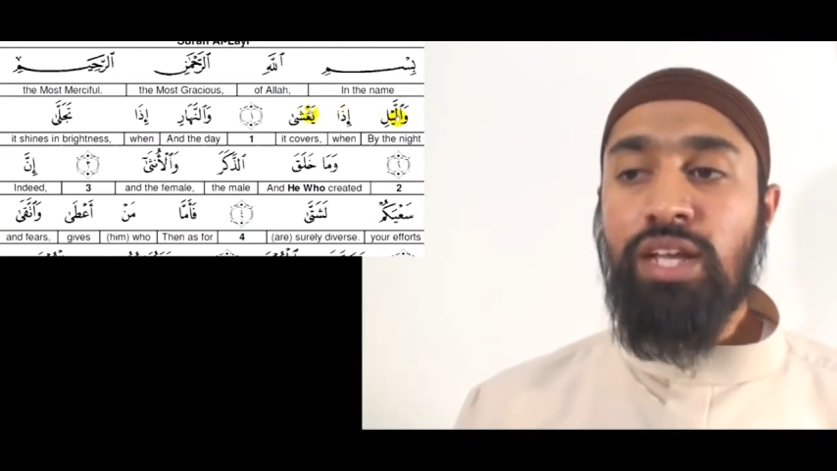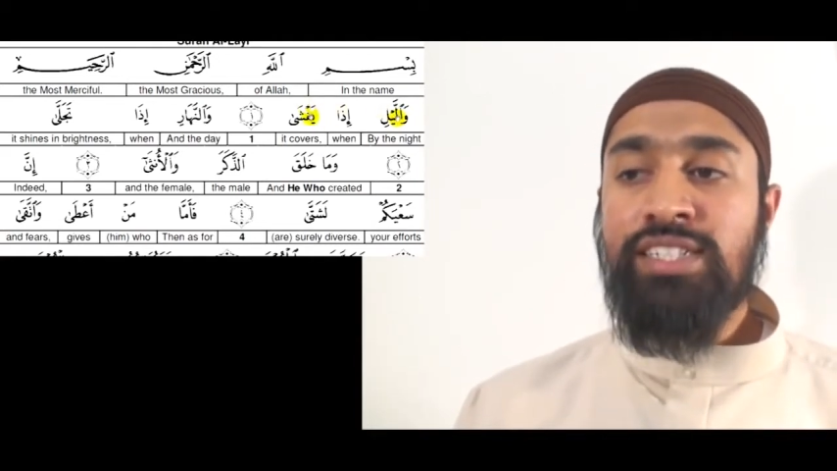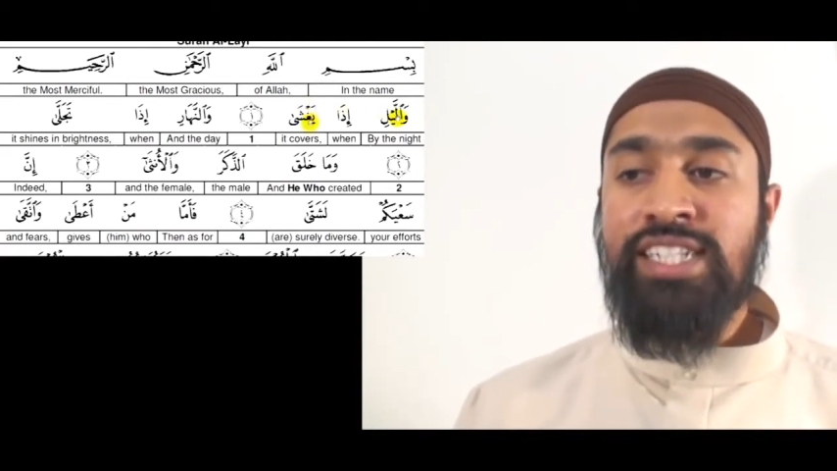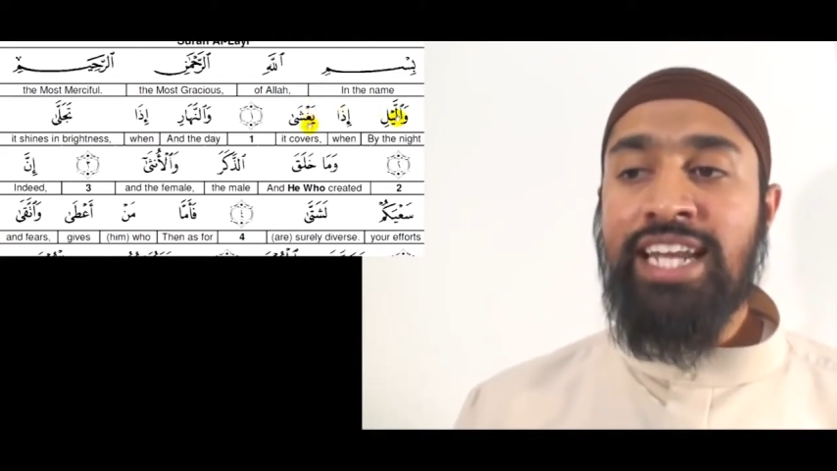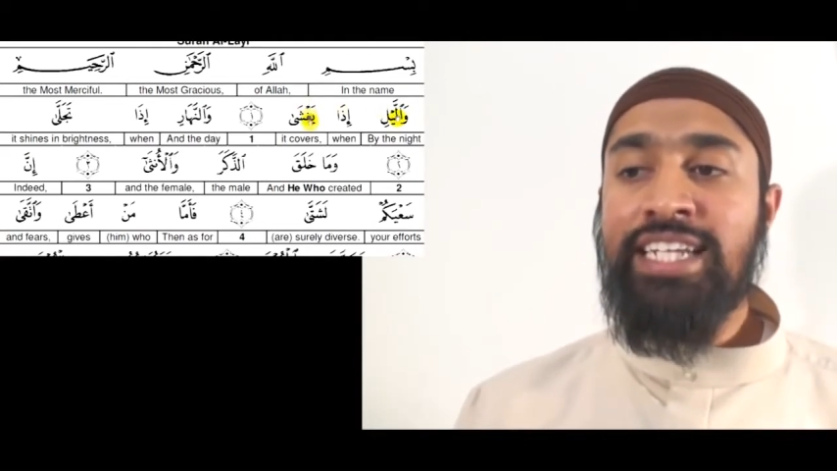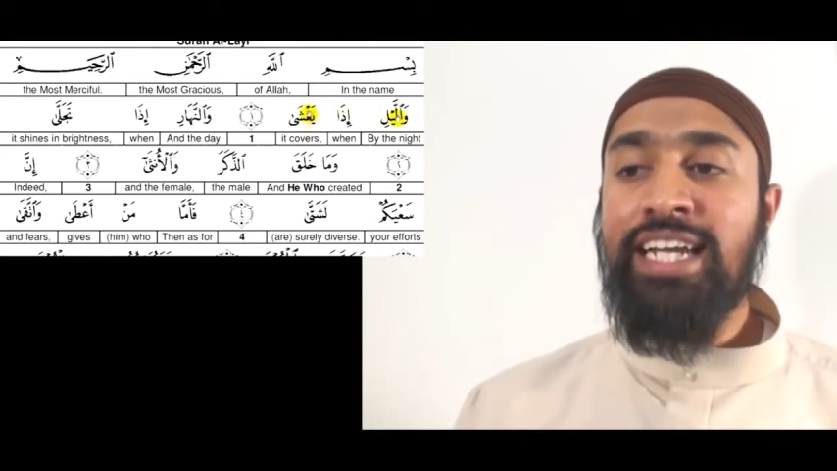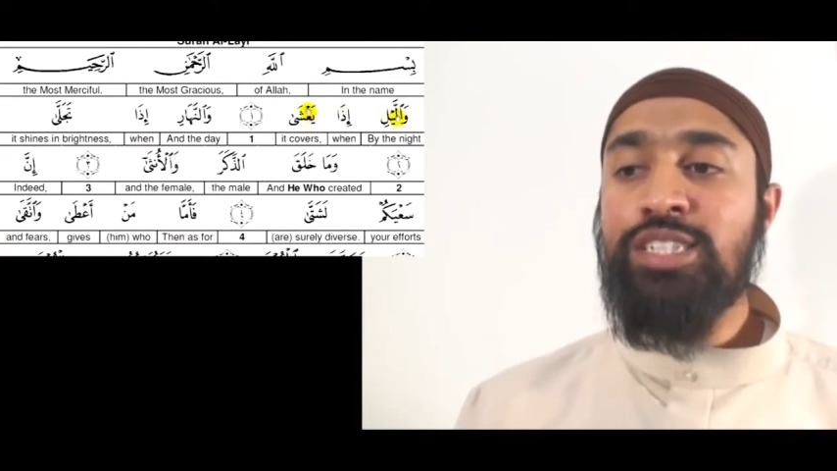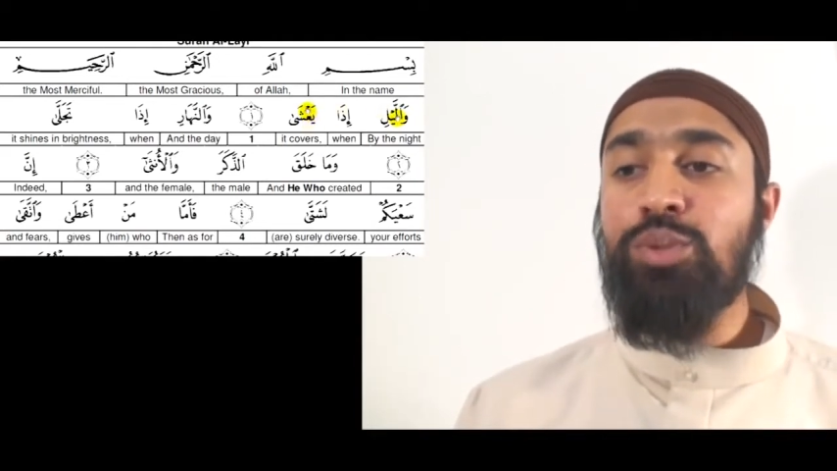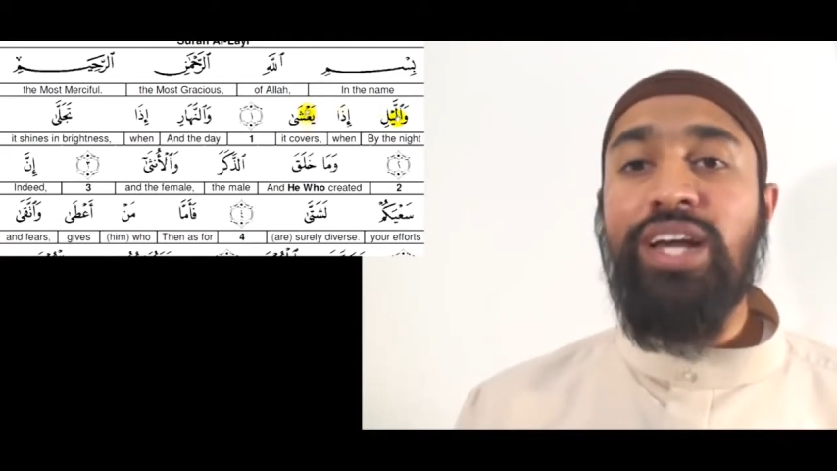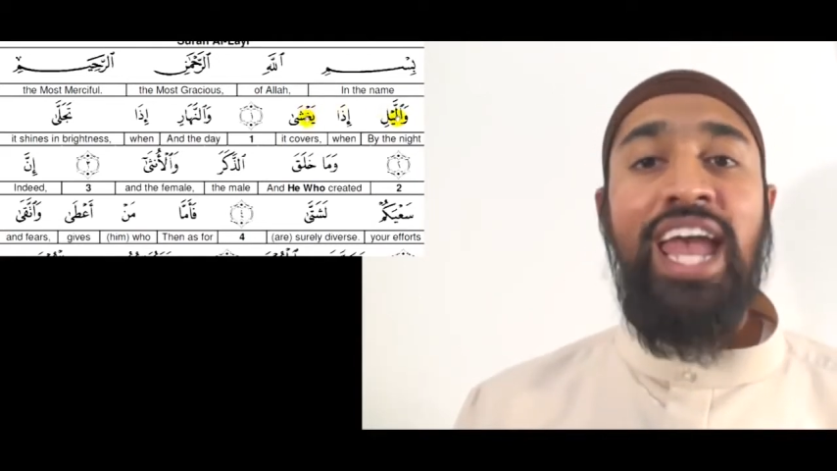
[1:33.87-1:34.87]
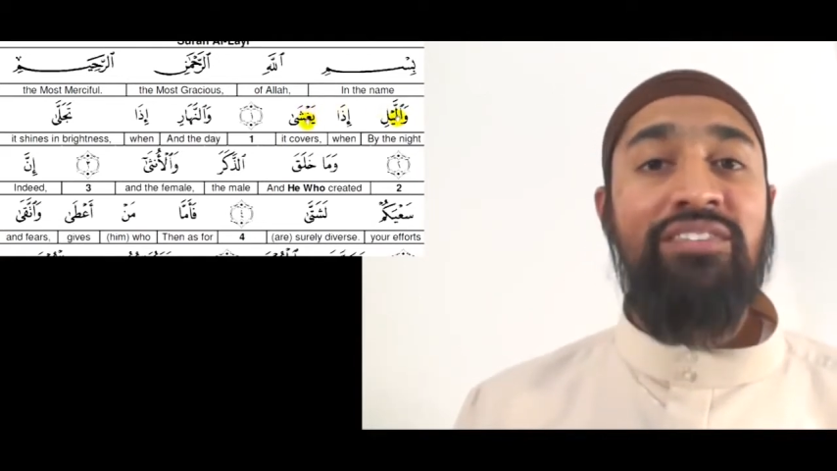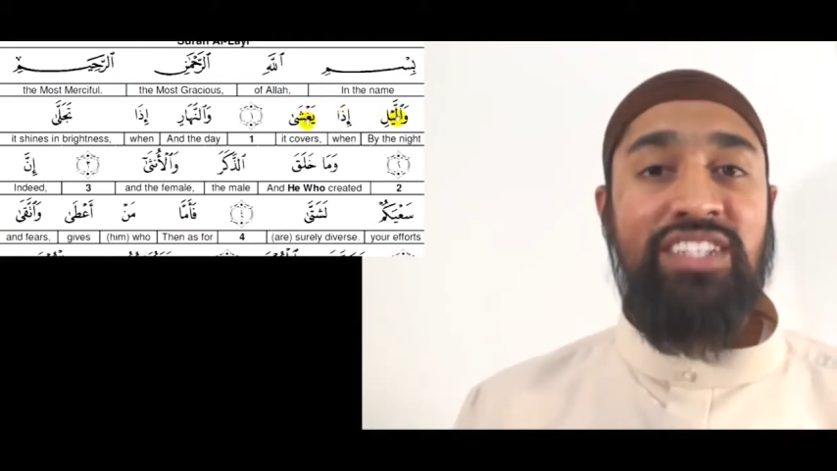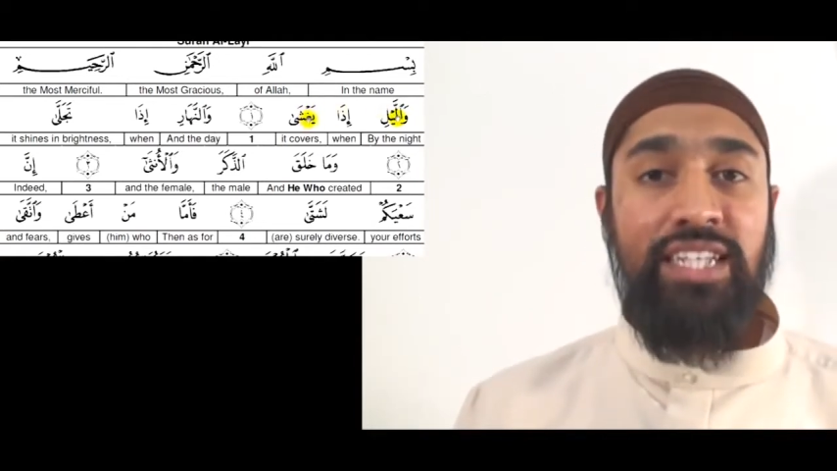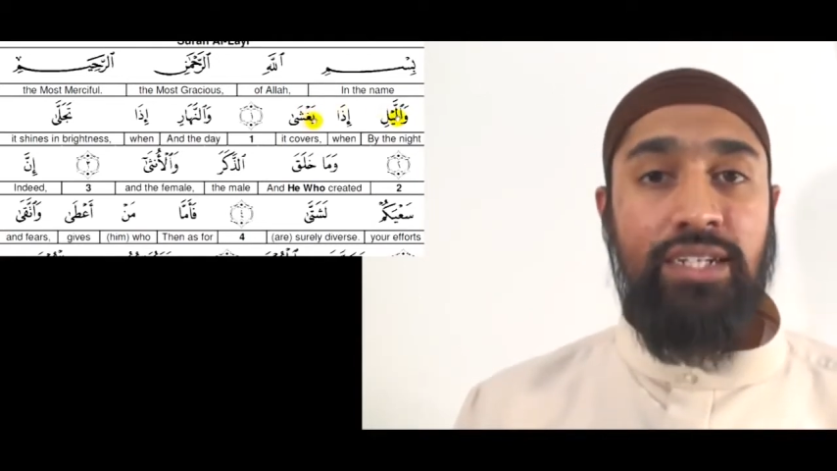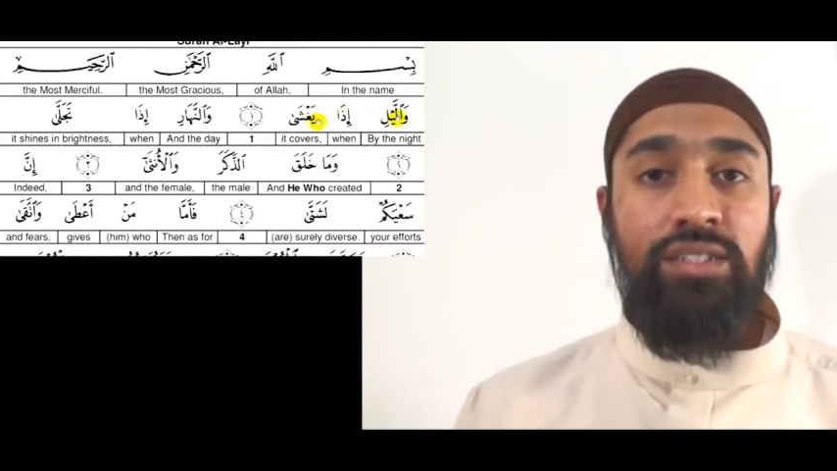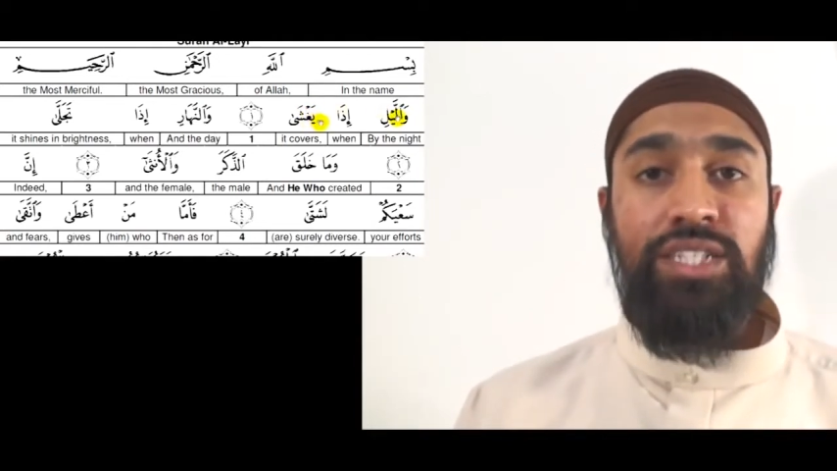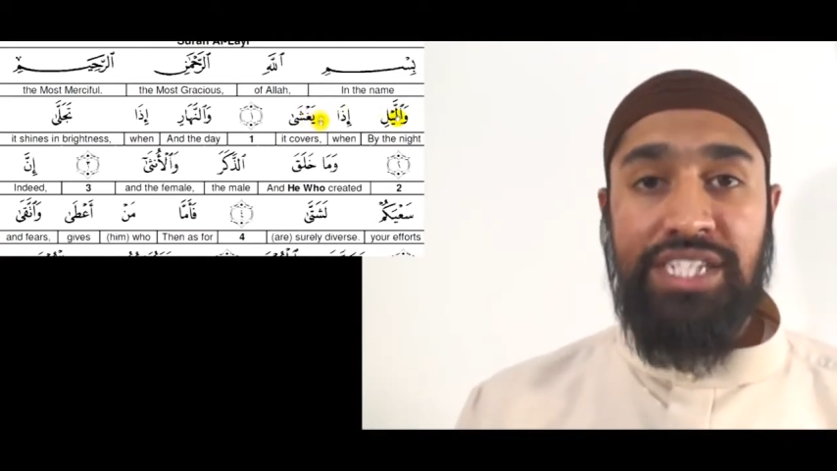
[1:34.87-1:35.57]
standing next to a heavy letter,